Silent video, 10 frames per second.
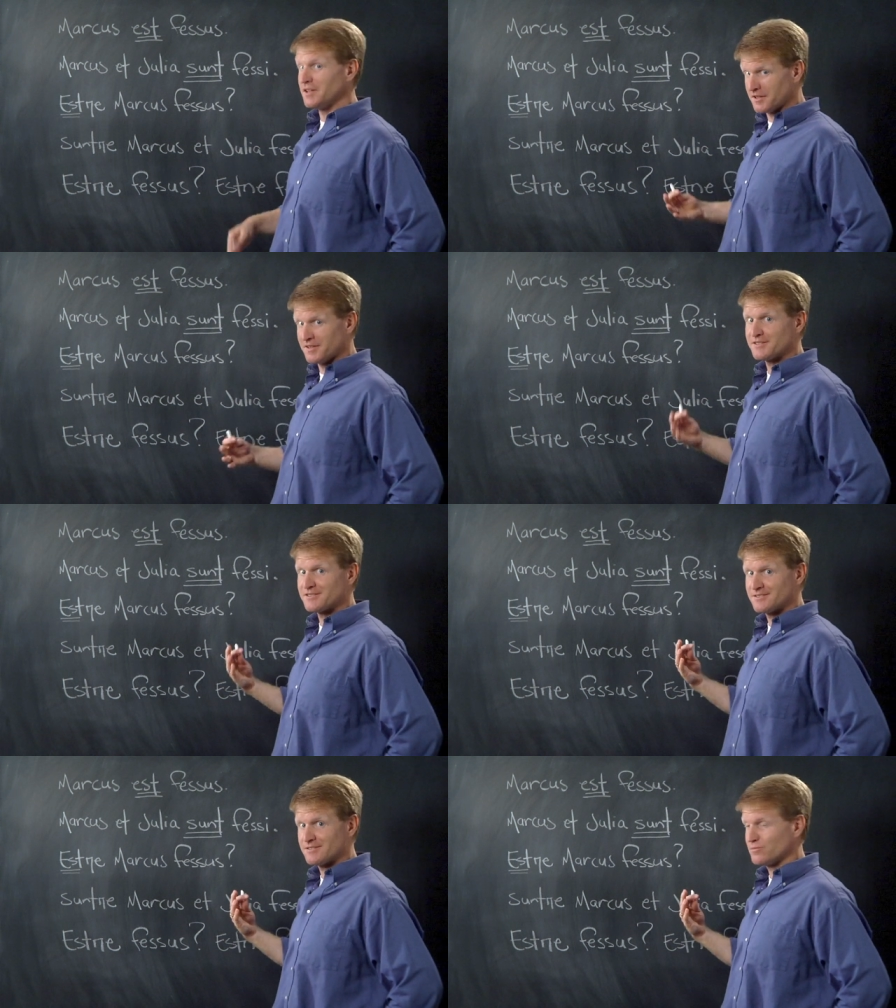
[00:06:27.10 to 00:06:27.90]

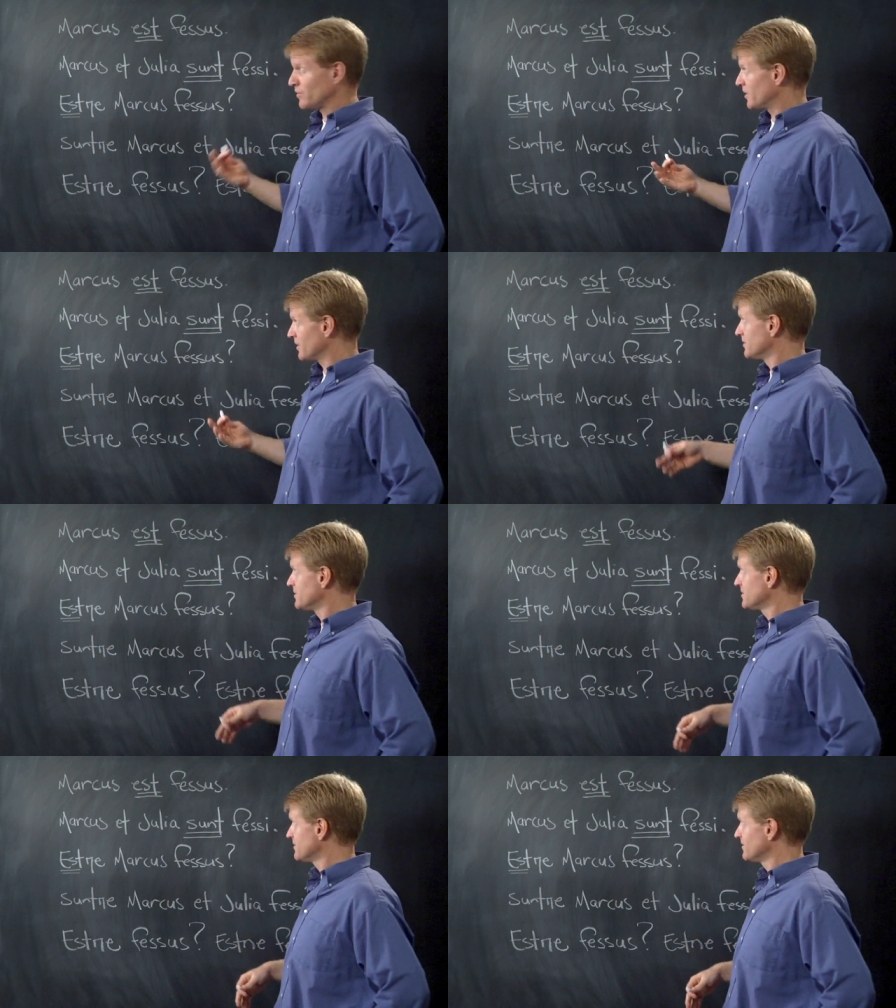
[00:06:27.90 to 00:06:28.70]
Is
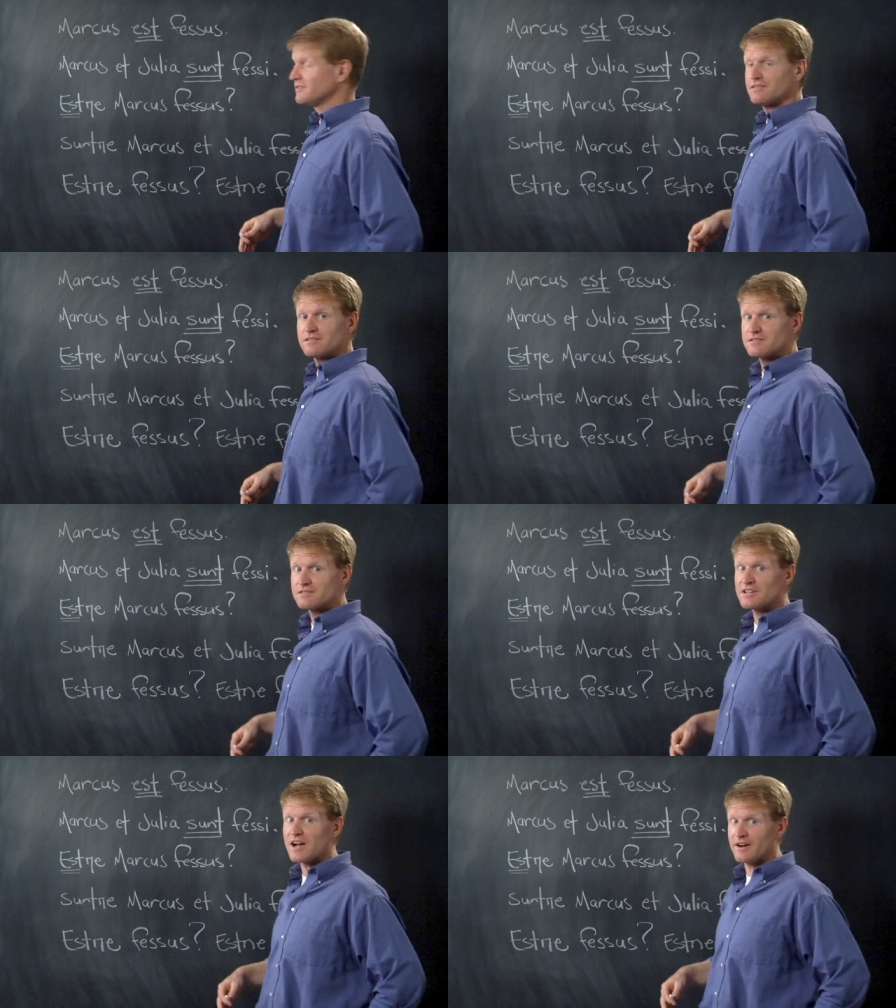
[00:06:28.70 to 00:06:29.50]
Marcus
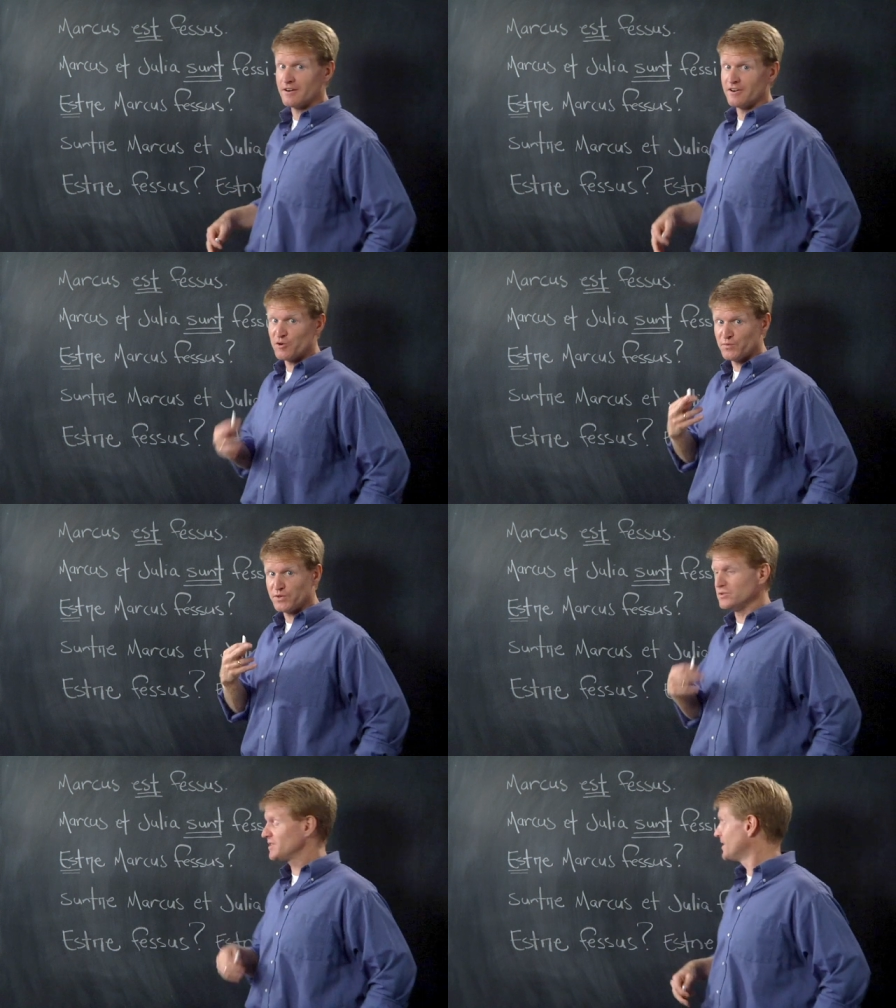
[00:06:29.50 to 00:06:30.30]
tired?
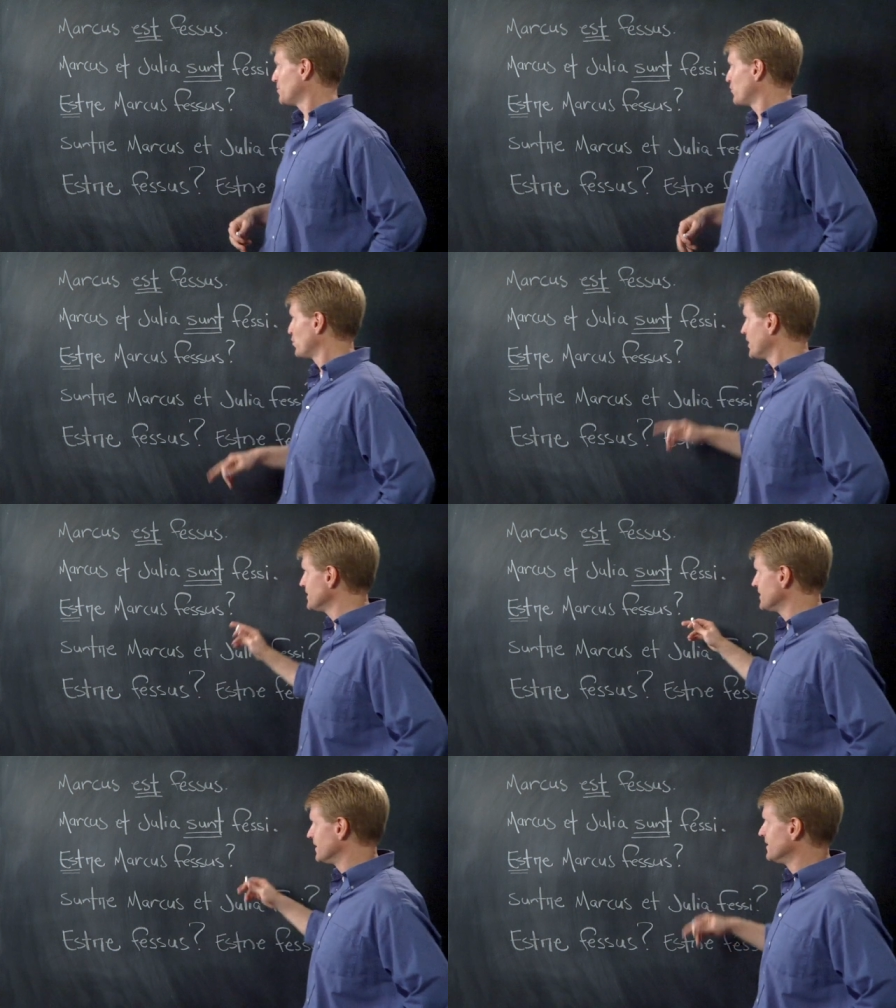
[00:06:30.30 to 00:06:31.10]
Hopefully you said that before I
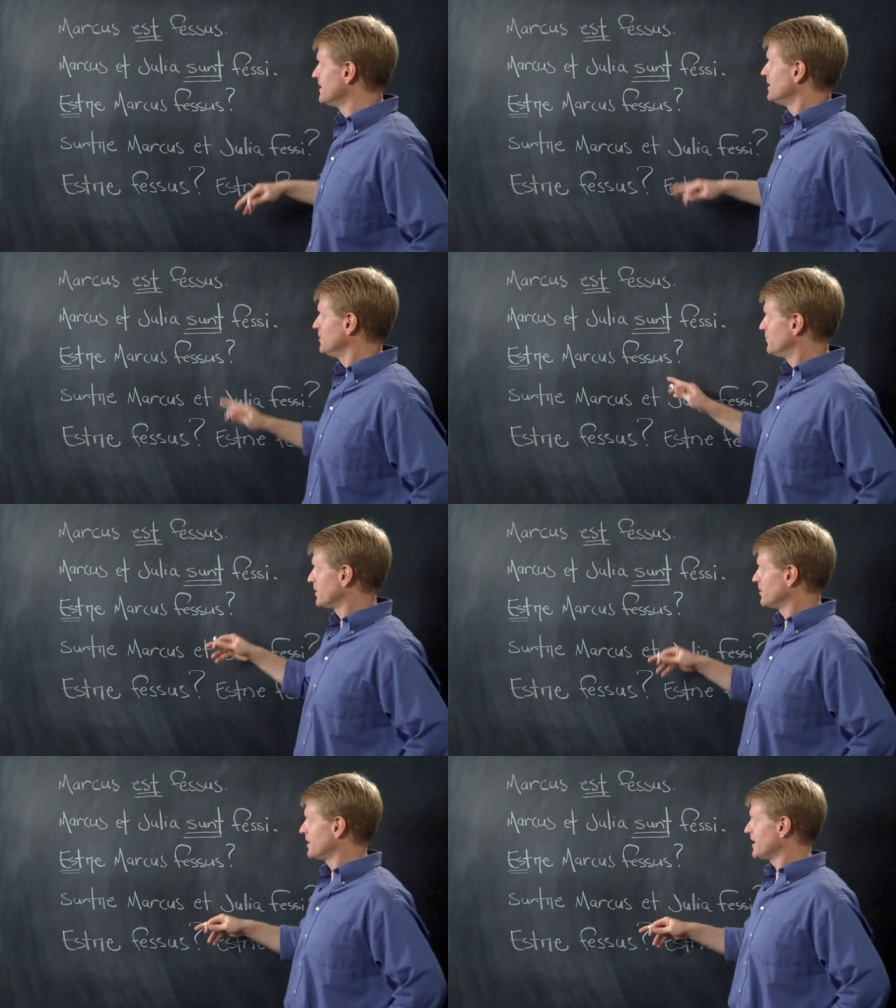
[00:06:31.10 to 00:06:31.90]
did. He
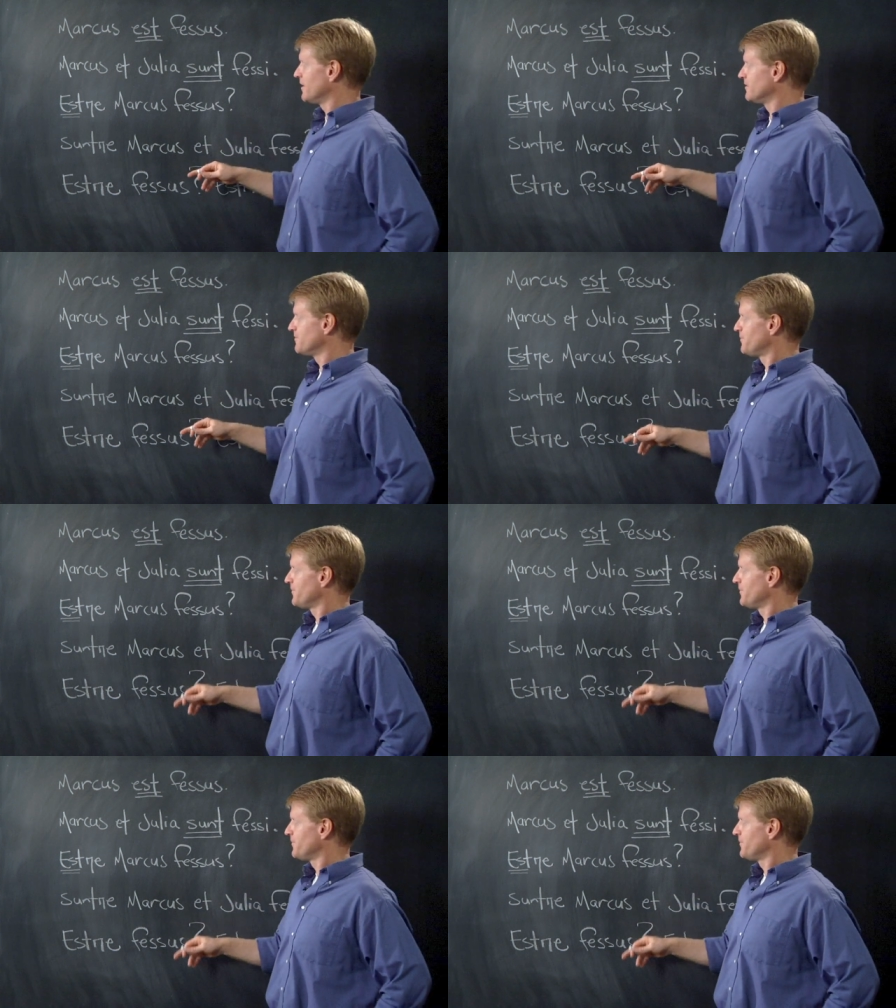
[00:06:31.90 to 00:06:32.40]
figured it out.